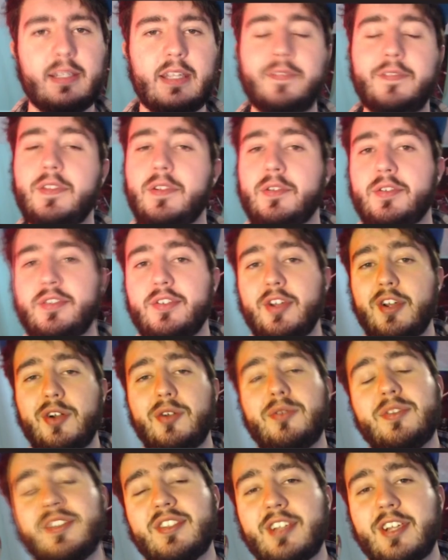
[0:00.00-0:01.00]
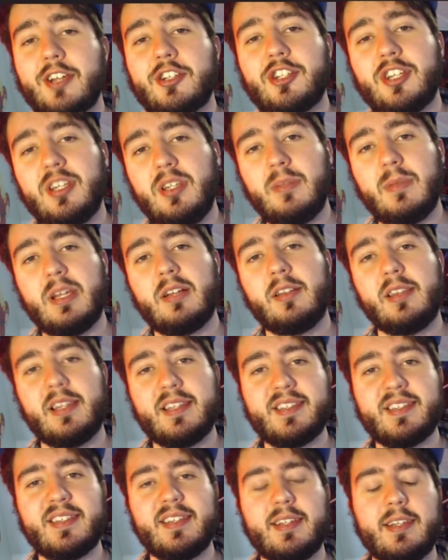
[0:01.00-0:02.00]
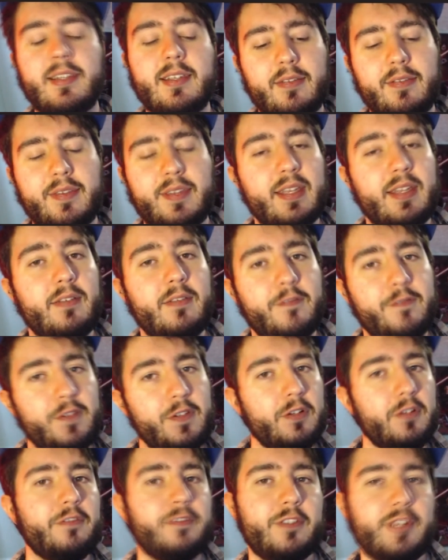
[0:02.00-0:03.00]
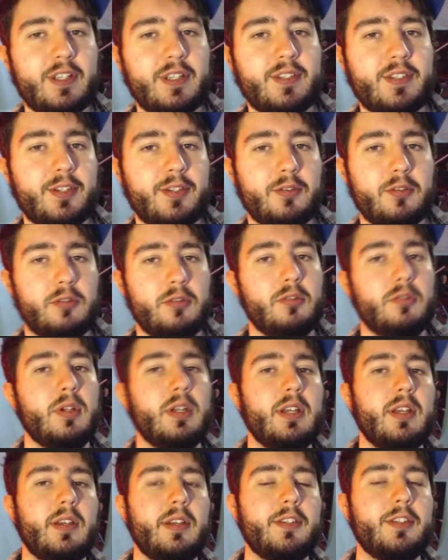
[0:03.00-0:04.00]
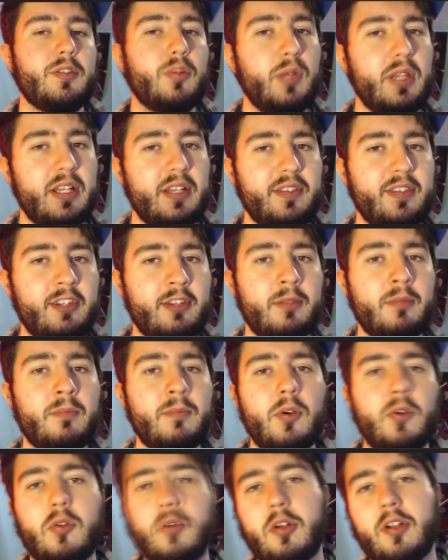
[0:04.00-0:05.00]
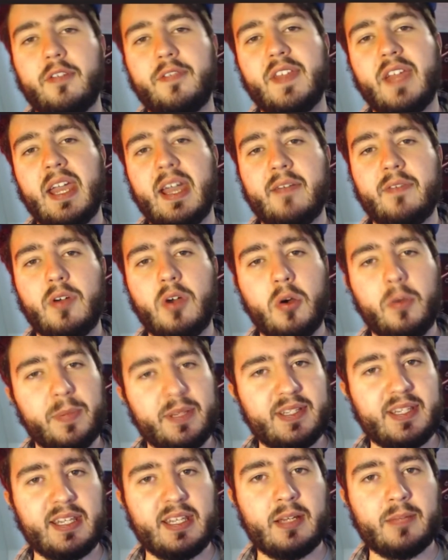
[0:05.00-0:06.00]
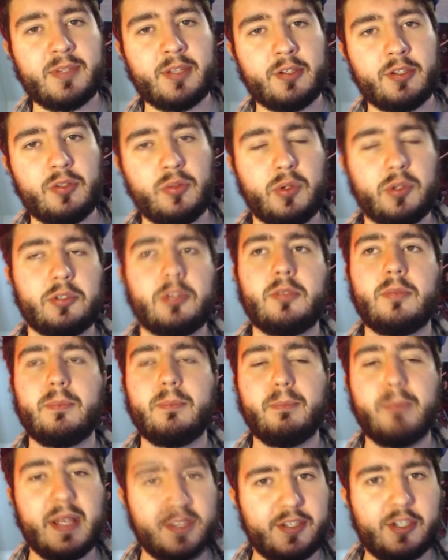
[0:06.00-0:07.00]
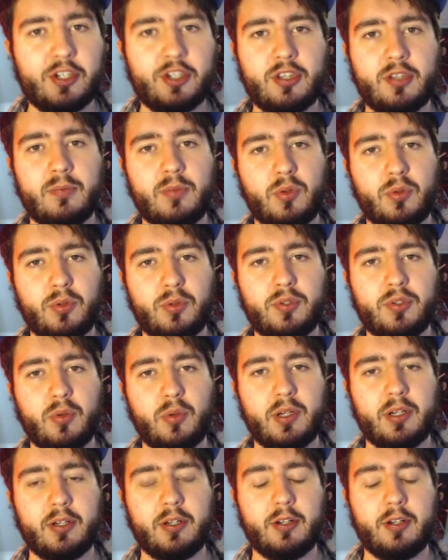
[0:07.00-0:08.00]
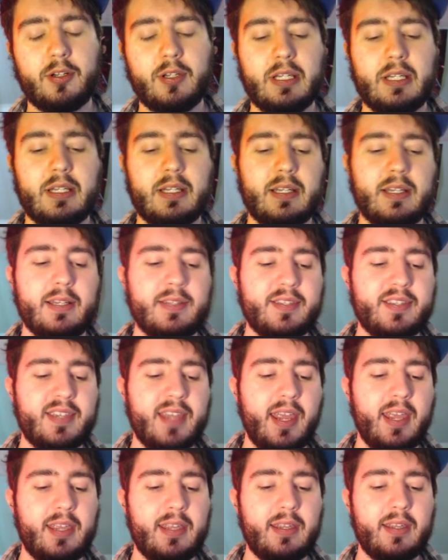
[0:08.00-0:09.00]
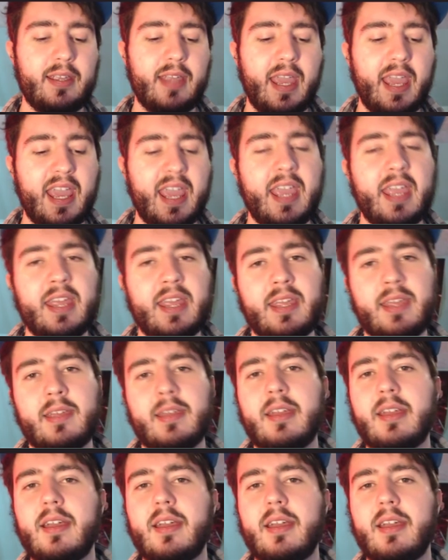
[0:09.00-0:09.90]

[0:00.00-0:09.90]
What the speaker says: If there's no such email listed, then feel free to tweet at them, or if they have open DMs on Twitter, message them through Twitter saying, hey,